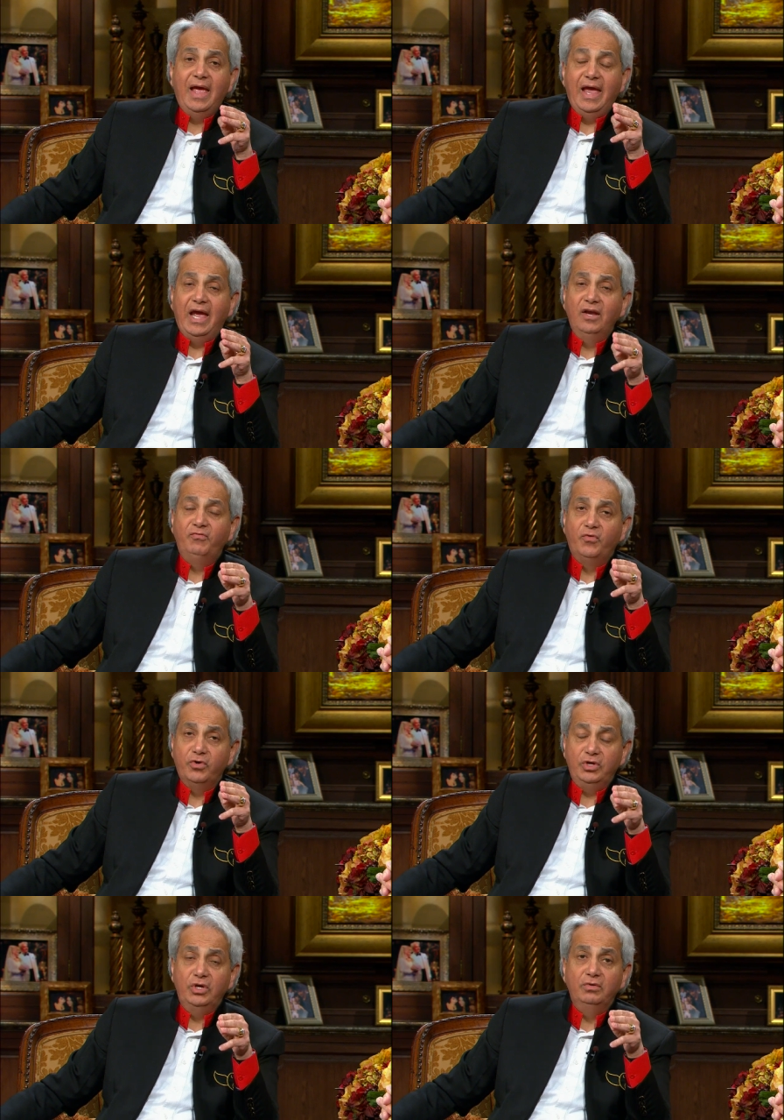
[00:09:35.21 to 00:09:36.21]
and
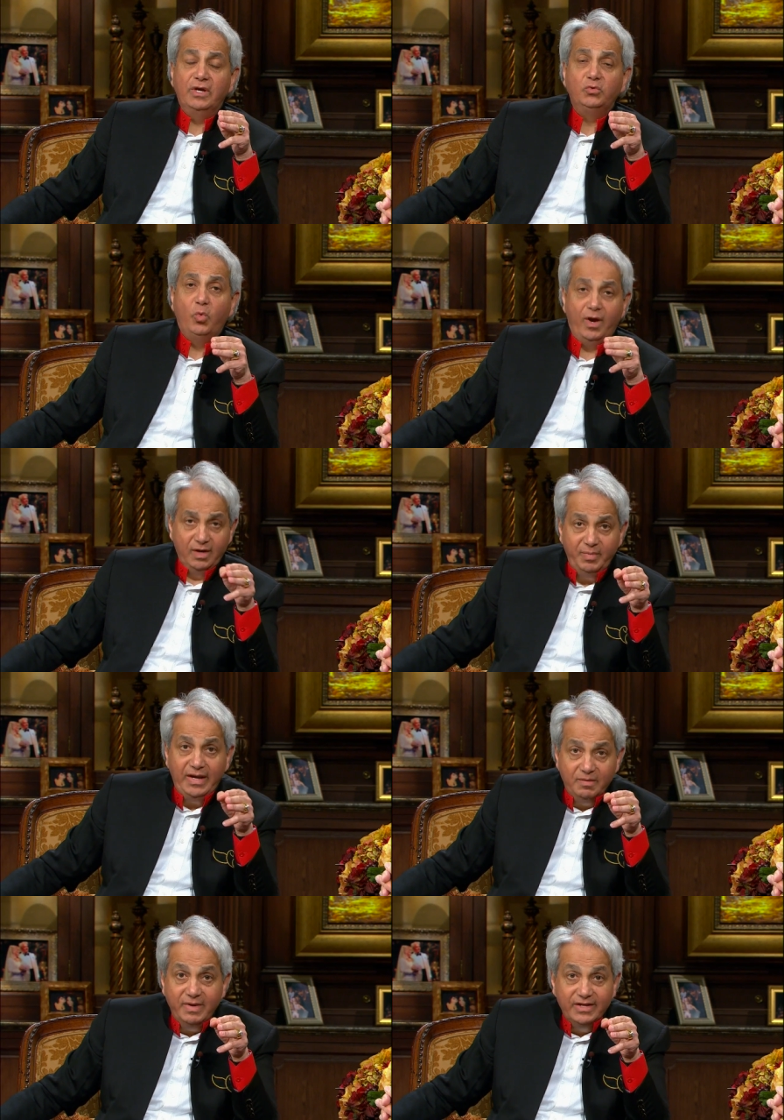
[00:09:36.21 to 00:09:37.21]
for you that want to be
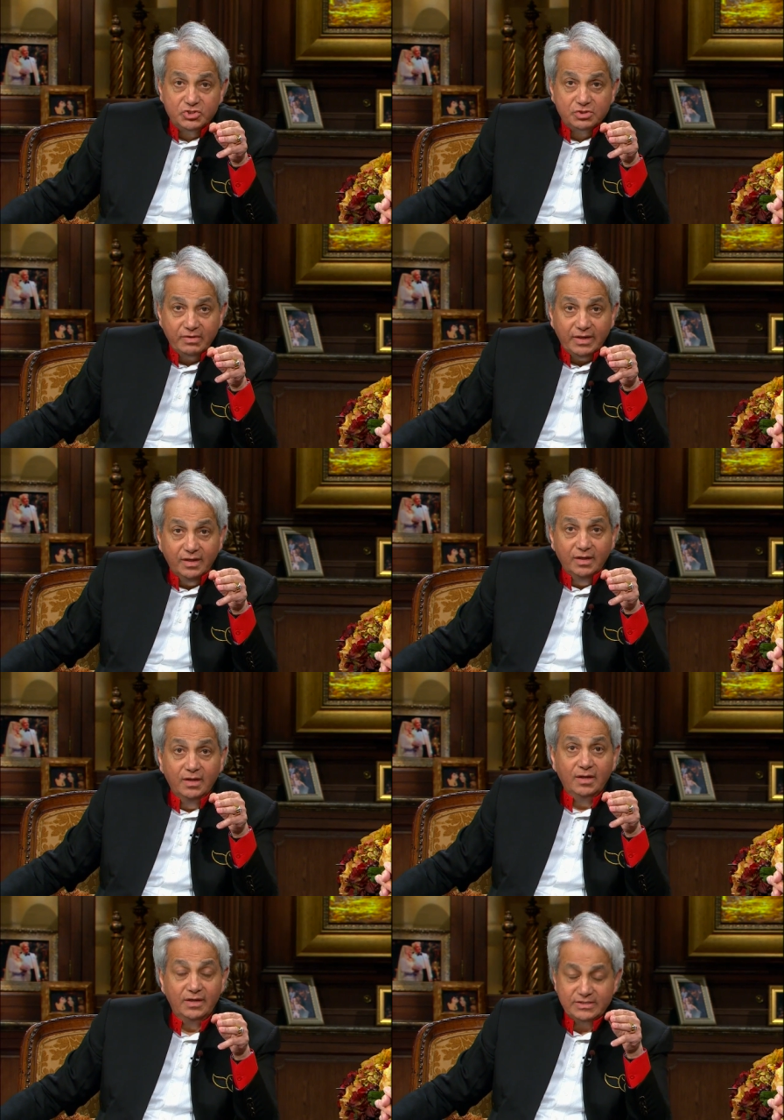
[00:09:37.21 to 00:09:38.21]
in ministry.
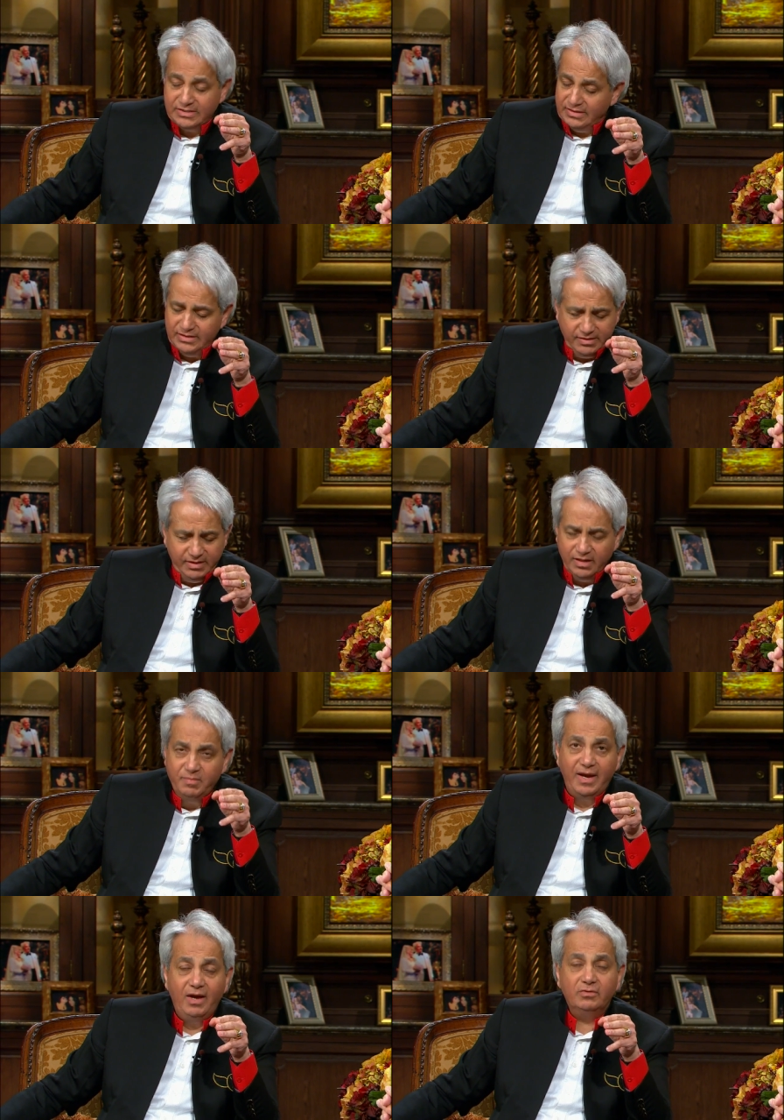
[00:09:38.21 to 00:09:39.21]
Yes. Listen, li- hear
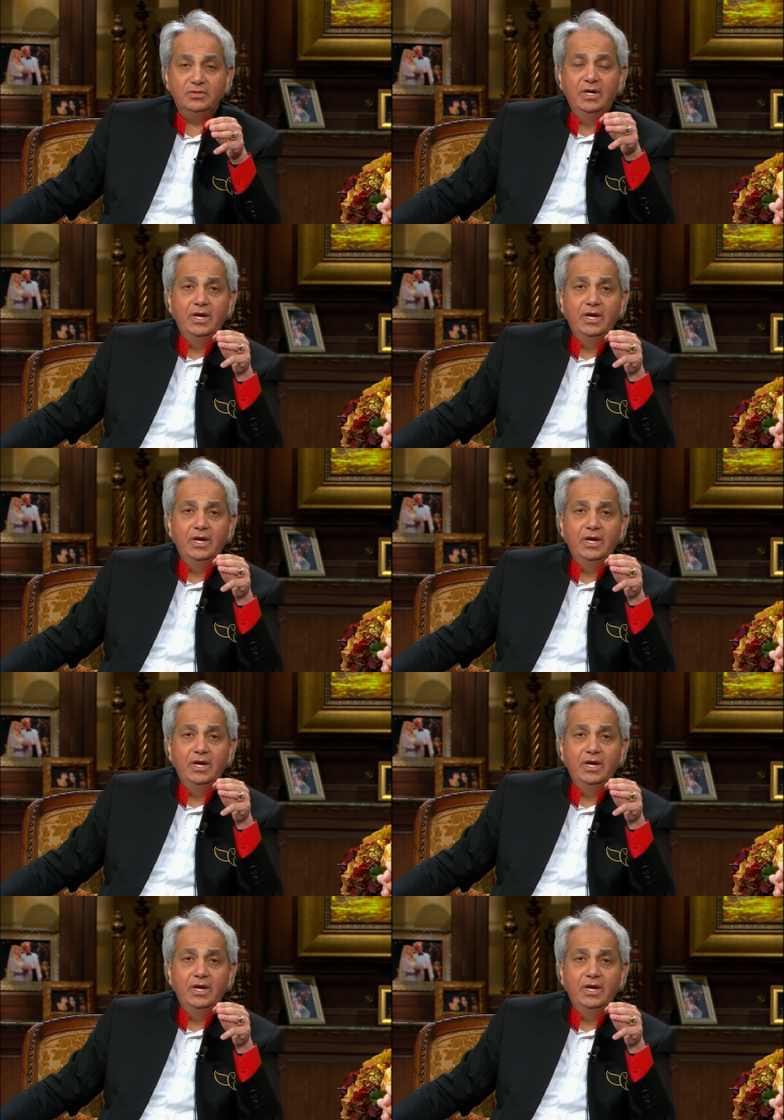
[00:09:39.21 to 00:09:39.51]
me out.